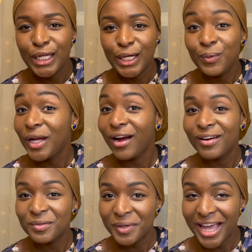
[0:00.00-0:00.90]
are.
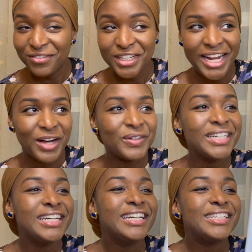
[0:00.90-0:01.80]
We have it now.
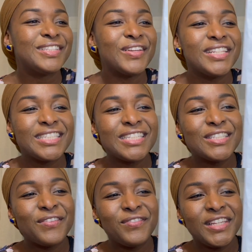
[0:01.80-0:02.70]
So this
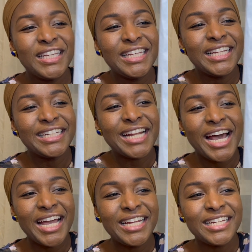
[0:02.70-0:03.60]
is
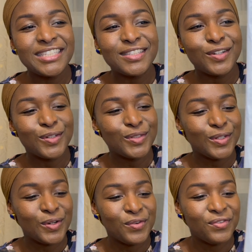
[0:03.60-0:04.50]

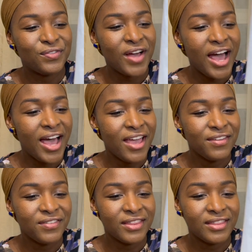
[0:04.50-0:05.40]

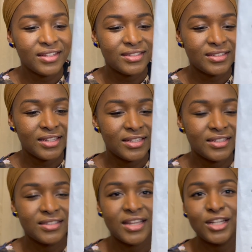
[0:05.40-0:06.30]
V9005. This
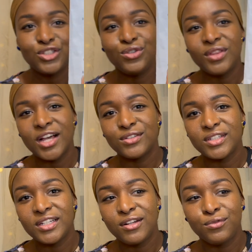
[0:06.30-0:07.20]
is a
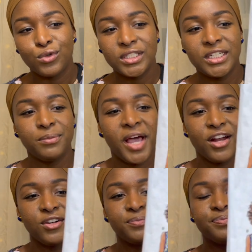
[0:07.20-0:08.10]
2014
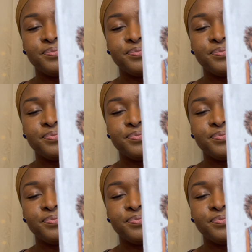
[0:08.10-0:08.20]
pattern.